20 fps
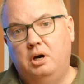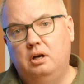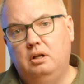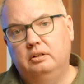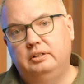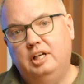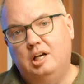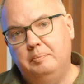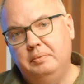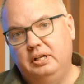
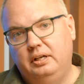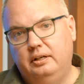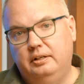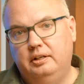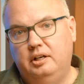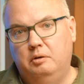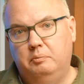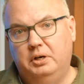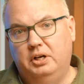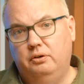model coming
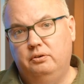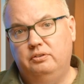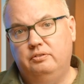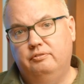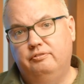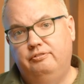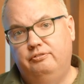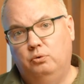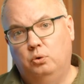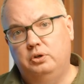in at about
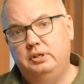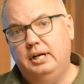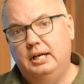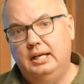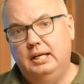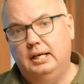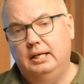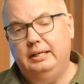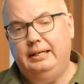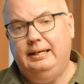
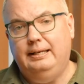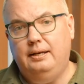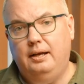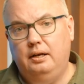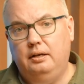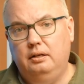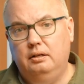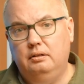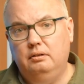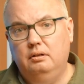$499
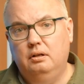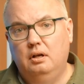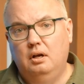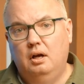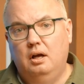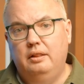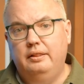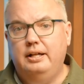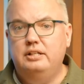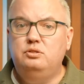Canadian,
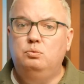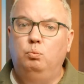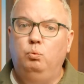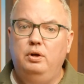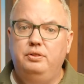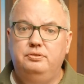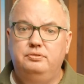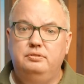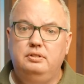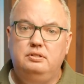that's
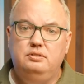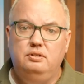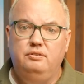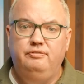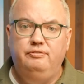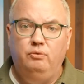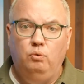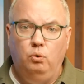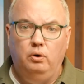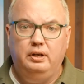with
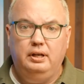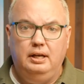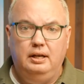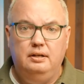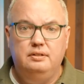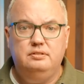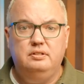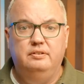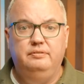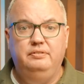64
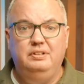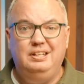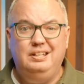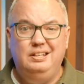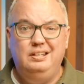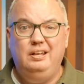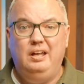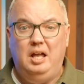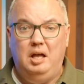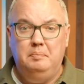gigs of
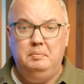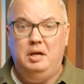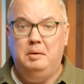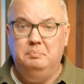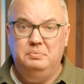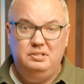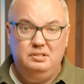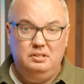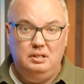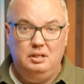
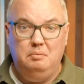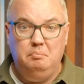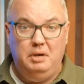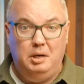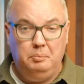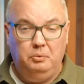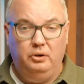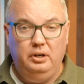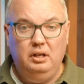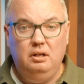eMMC
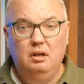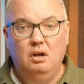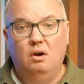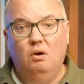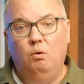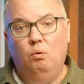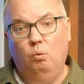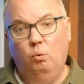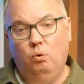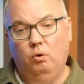memory,
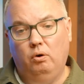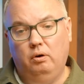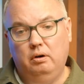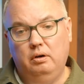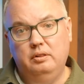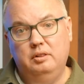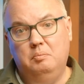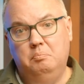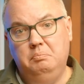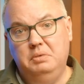or
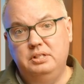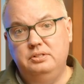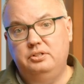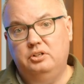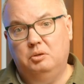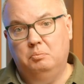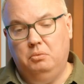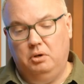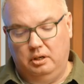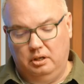the
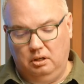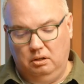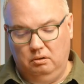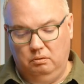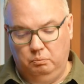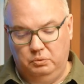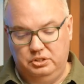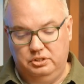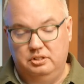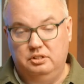mid-tier model,
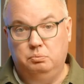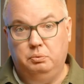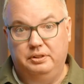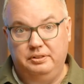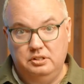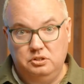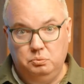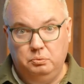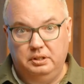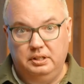which is what
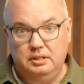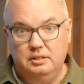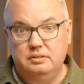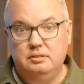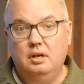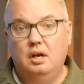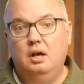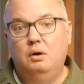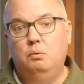this one is,